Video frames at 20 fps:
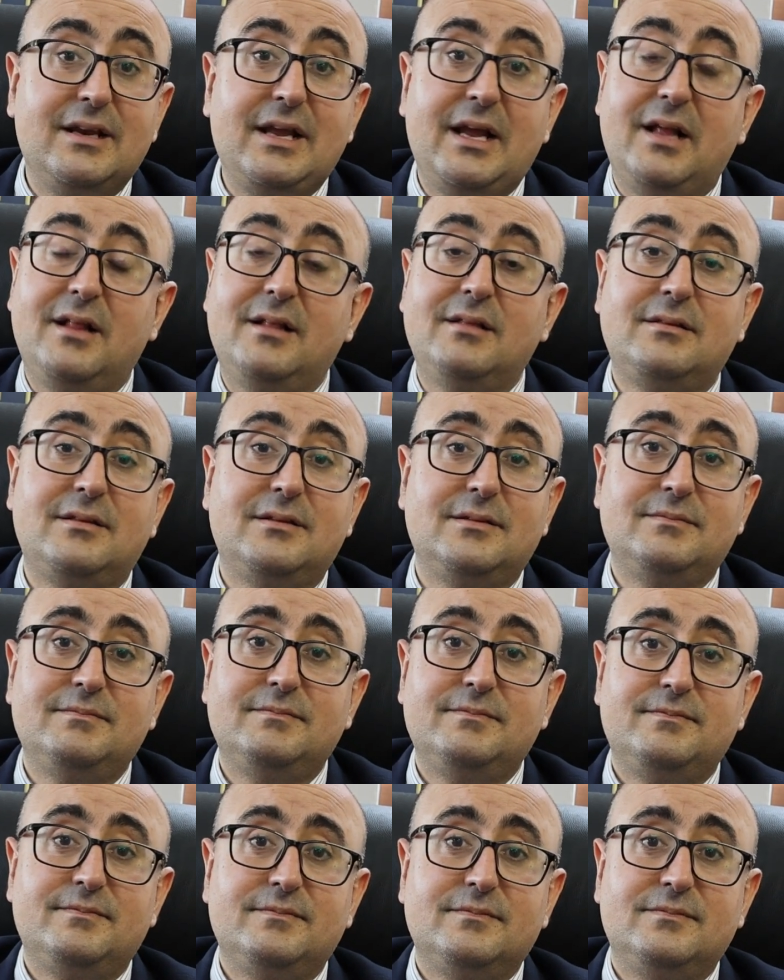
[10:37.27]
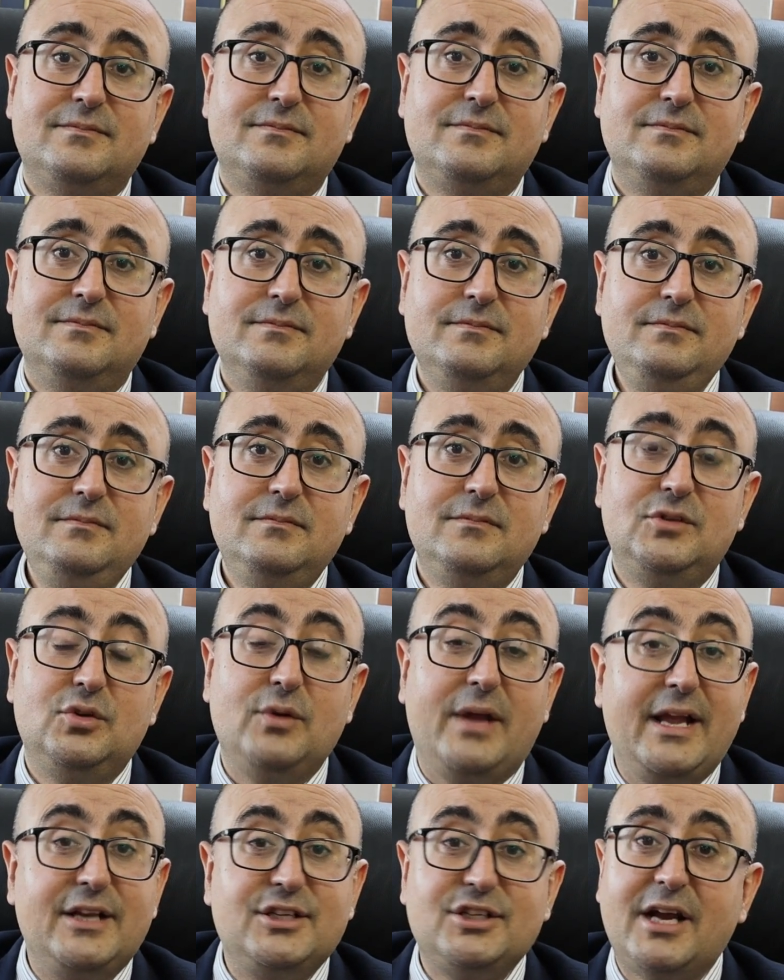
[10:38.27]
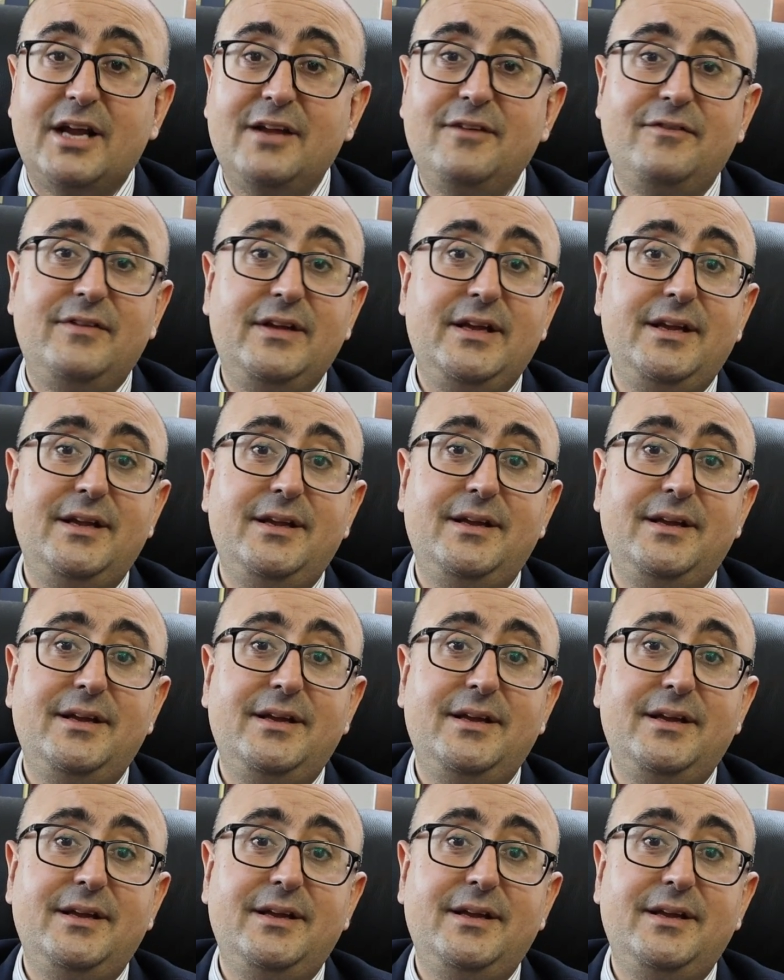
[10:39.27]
health, to HIV,